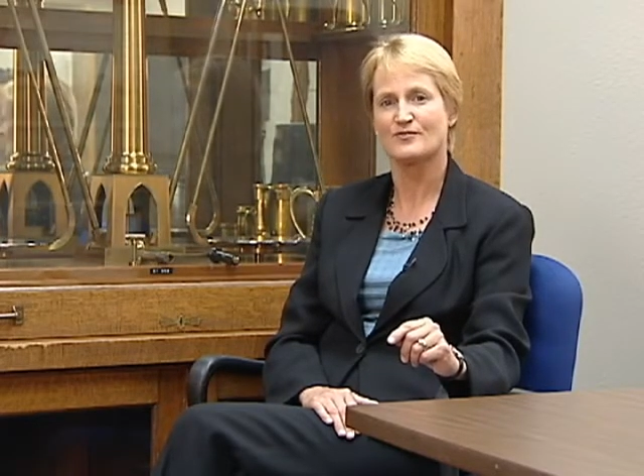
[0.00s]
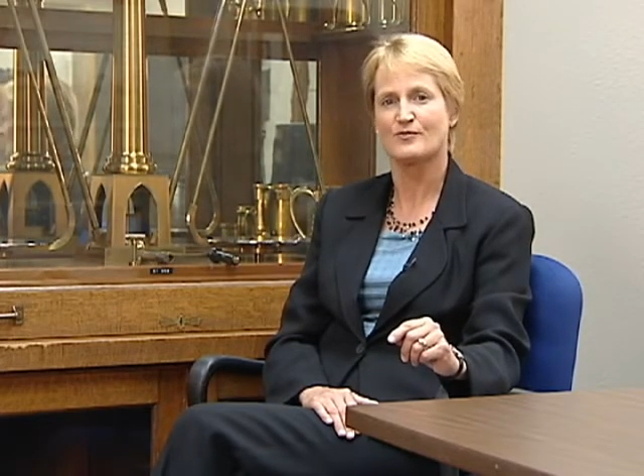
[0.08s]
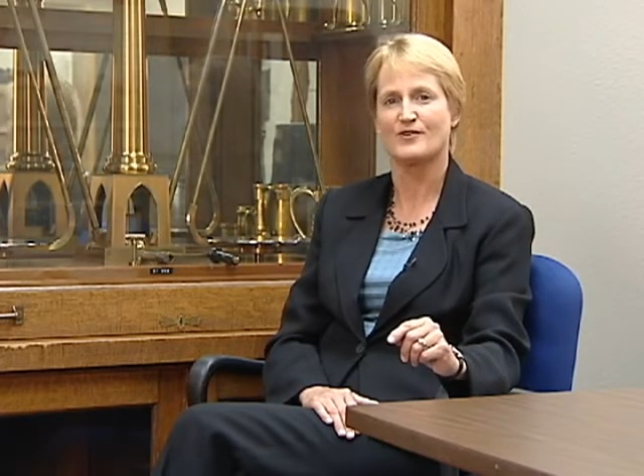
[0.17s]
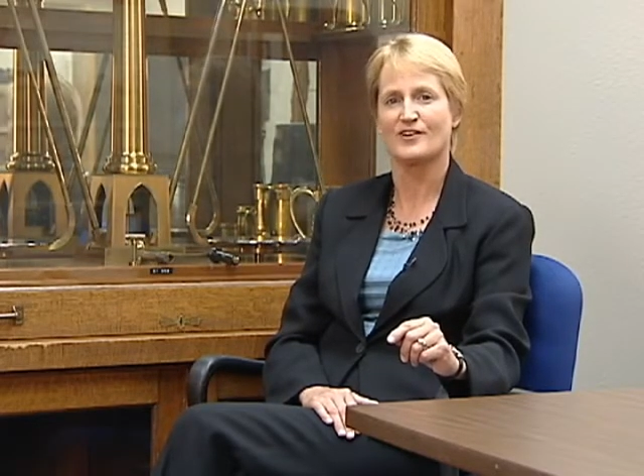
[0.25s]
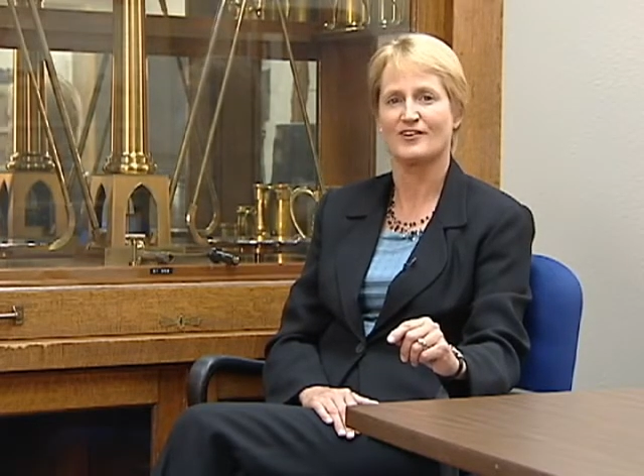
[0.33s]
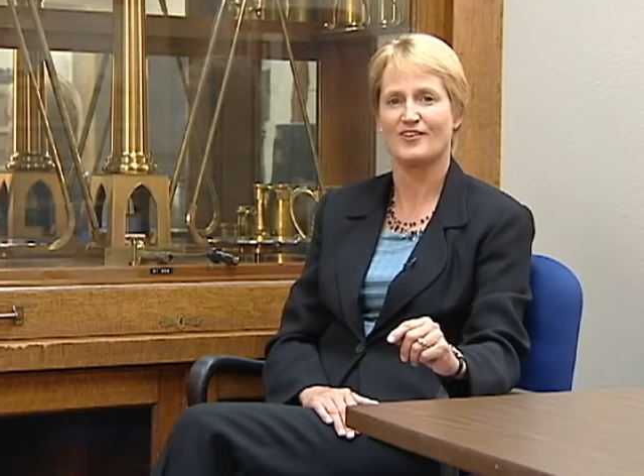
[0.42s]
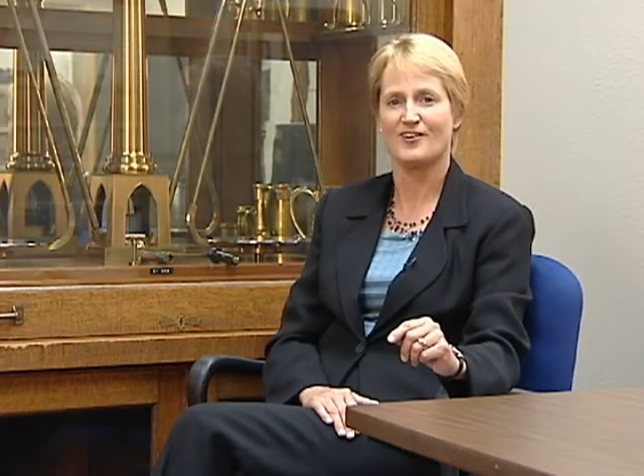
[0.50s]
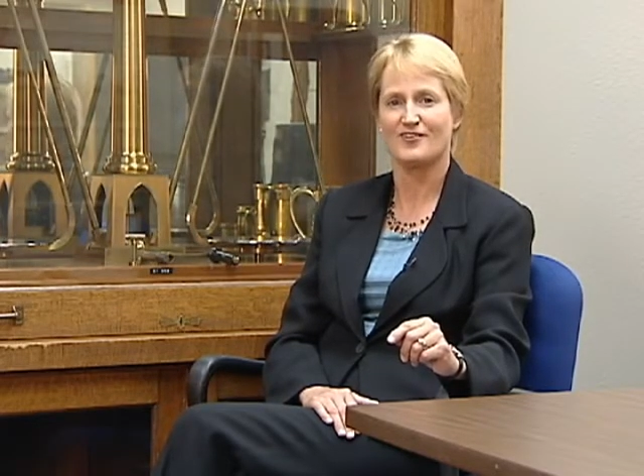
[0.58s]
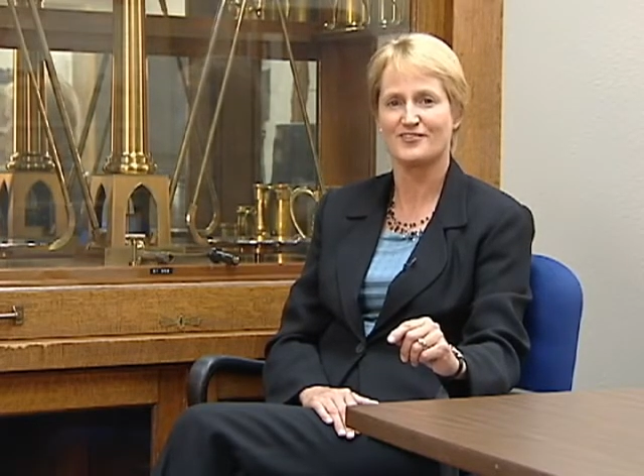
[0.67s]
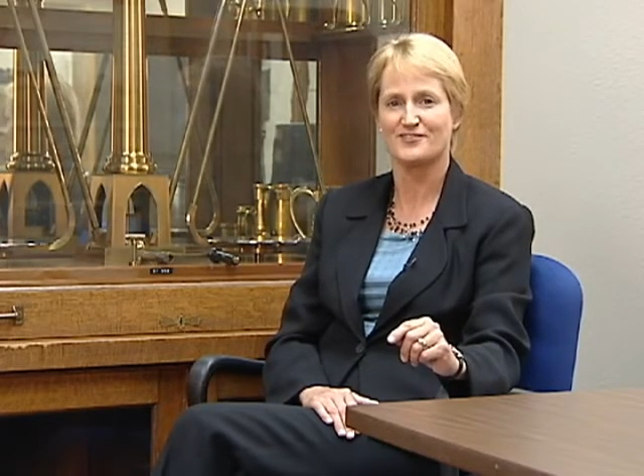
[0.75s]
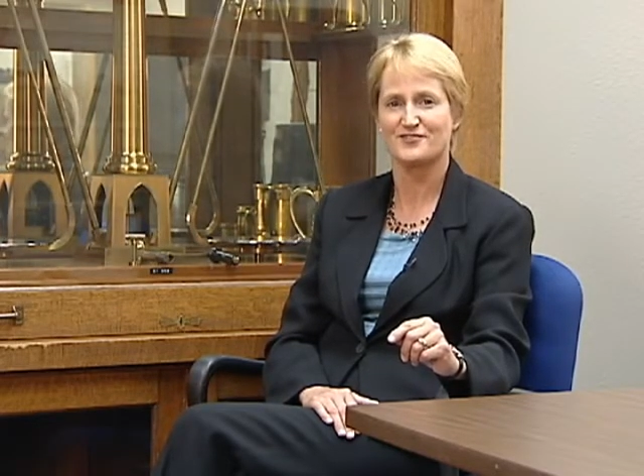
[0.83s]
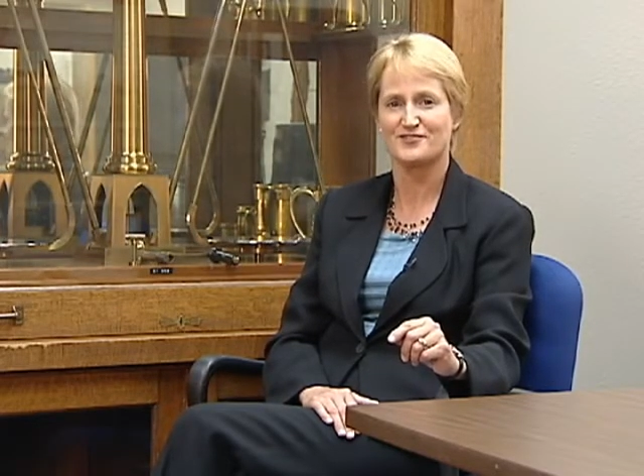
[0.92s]
we are all
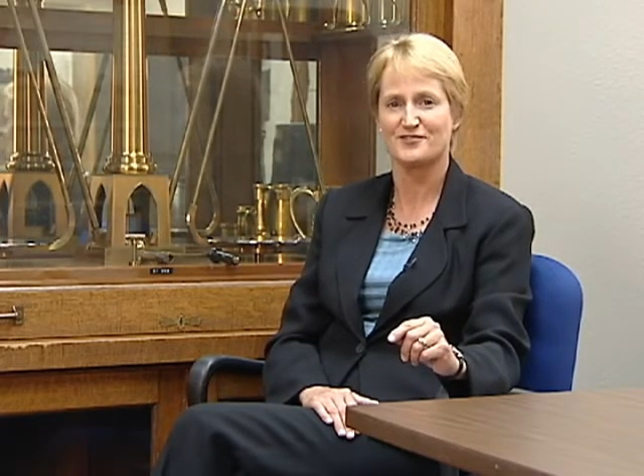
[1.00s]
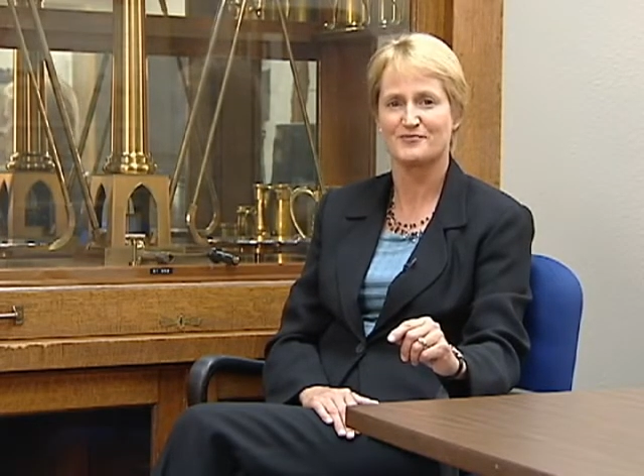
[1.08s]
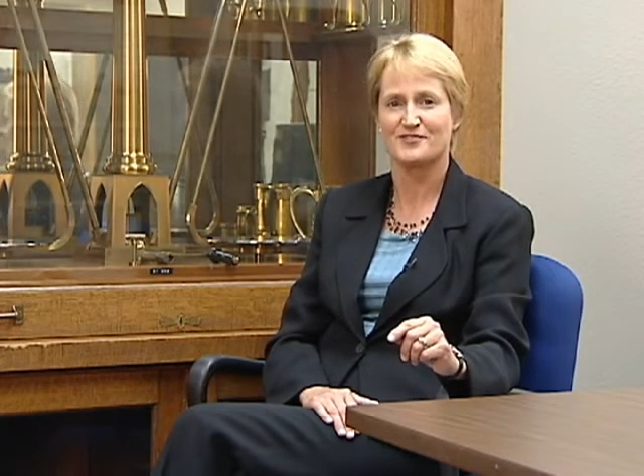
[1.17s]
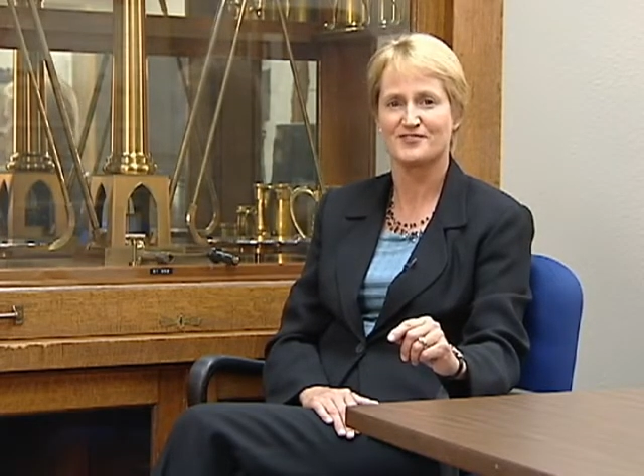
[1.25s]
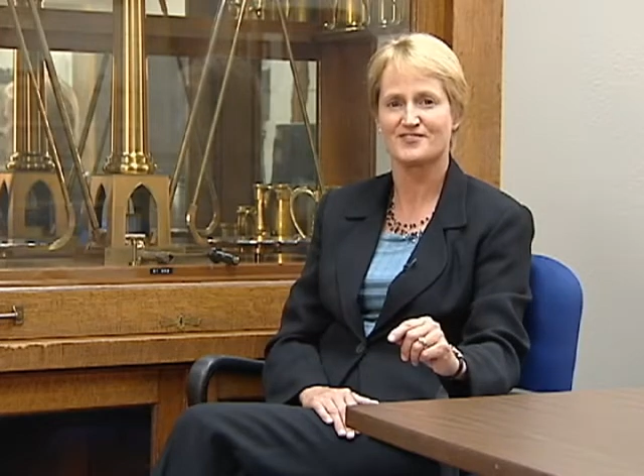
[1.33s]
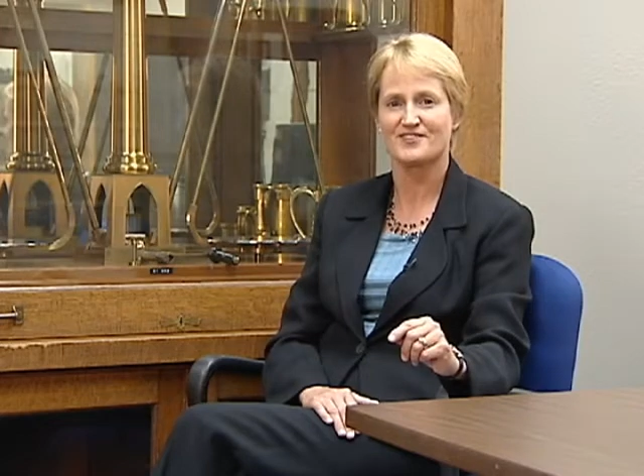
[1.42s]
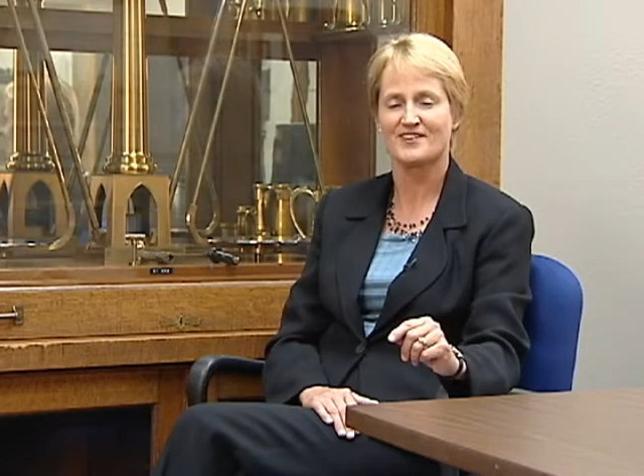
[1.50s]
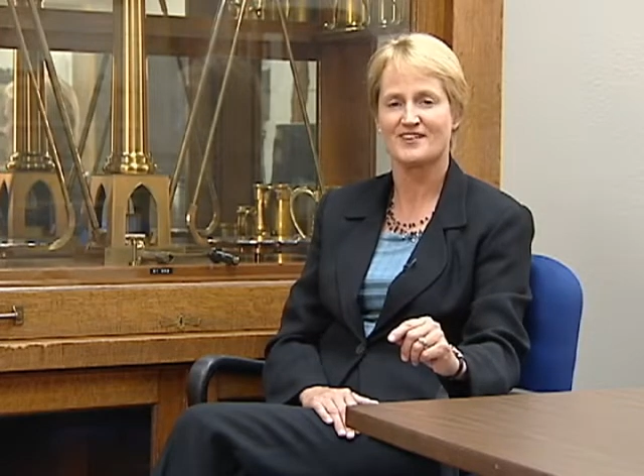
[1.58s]
consumers,